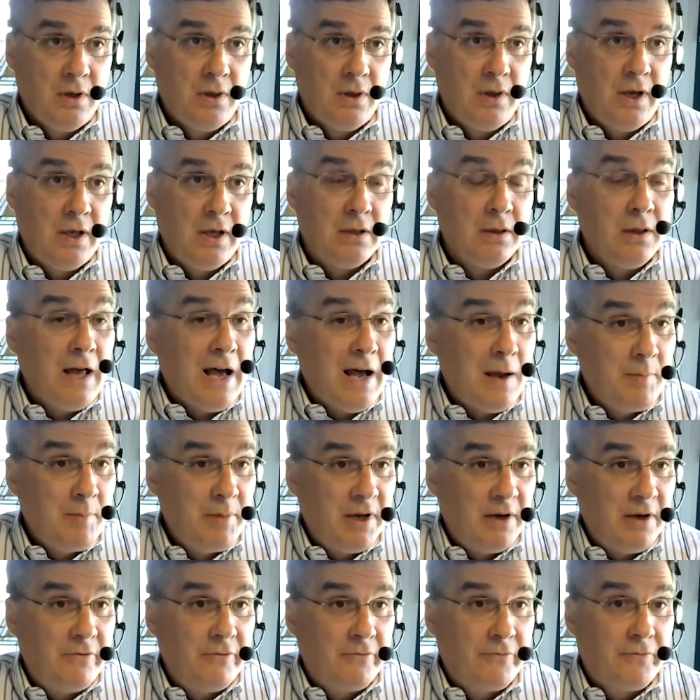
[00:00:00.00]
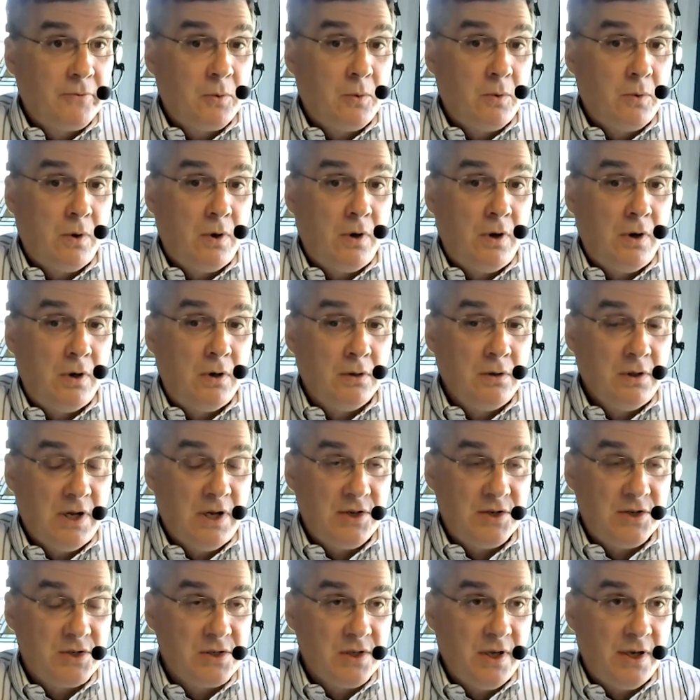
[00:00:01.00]
that lobbied for
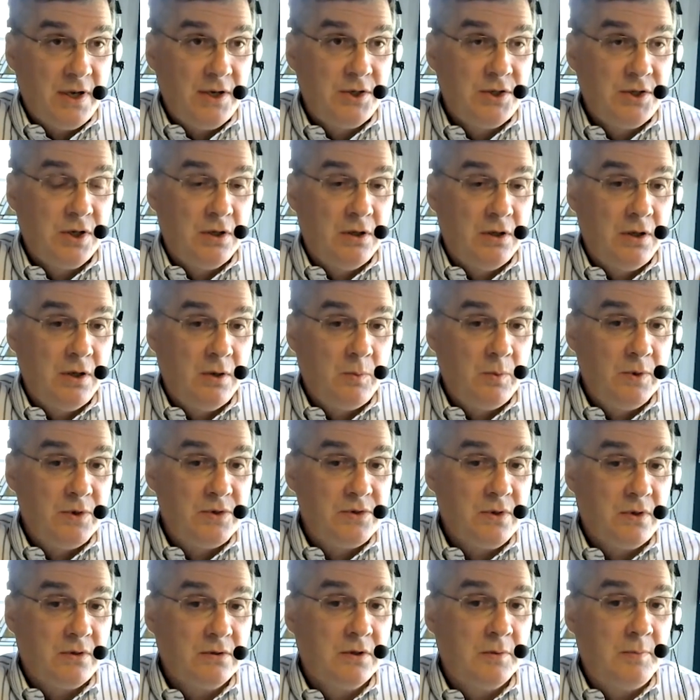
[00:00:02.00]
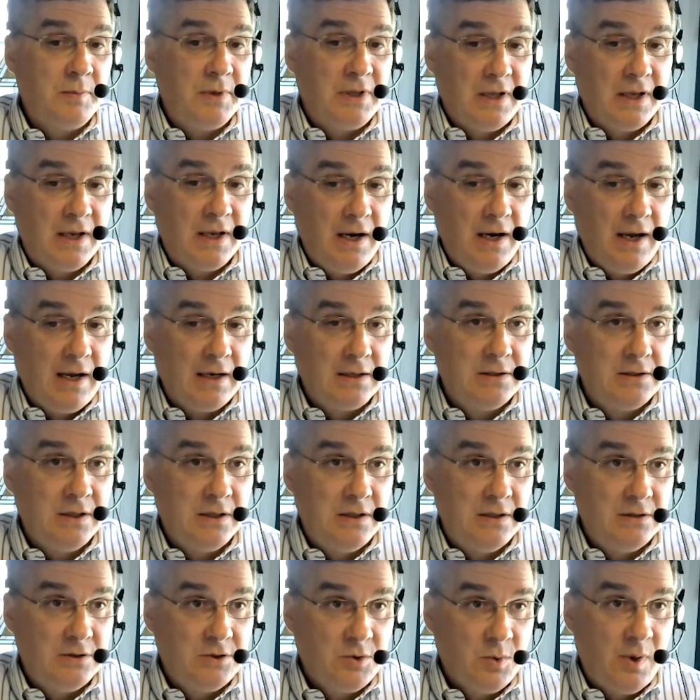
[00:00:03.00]
legislation that was ultimately
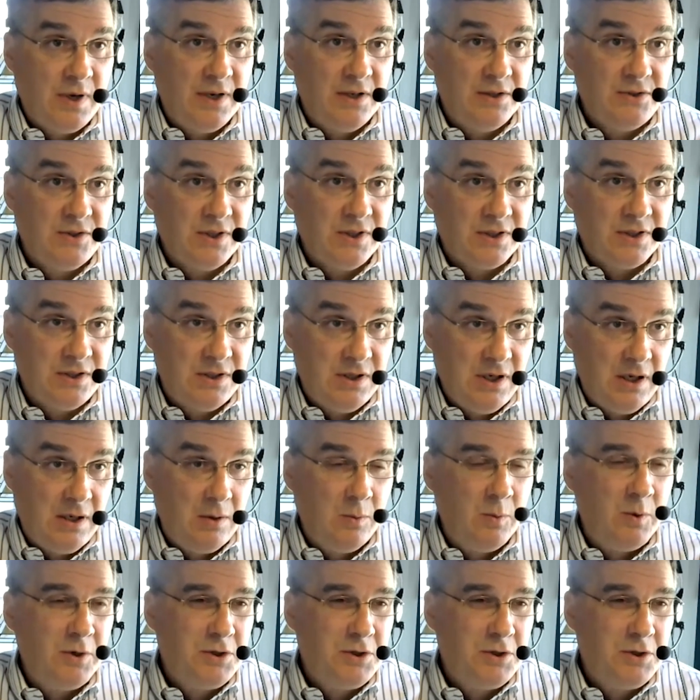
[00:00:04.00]
enacted in 2016,